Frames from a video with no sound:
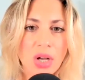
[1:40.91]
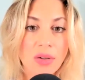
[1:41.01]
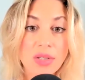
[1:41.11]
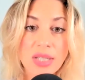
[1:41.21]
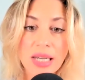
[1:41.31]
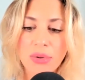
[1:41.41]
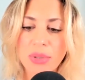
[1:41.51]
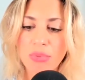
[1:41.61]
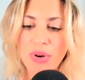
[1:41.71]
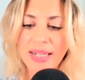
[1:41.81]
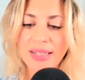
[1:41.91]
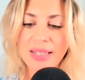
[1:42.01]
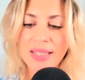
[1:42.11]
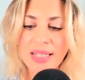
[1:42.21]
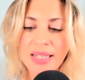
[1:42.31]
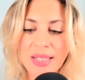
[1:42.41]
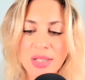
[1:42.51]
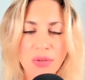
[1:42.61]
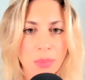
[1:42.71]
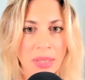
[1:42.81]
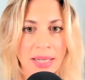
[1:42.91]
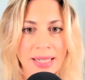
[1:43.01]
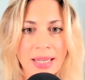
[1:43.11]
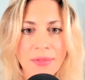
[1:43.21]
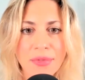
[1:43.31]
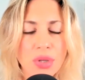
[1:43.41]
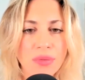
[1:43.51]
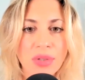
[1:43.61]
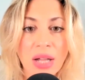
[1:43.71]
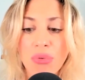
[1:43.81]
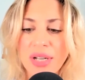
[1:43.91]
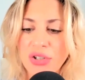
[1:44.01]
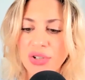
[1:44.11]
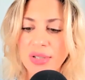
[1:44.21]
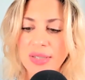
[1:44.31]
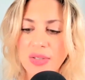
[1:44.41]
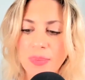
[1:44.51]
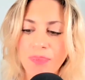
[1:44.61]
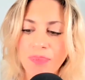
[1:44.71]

of sacred practices, of beliefs, of narrations,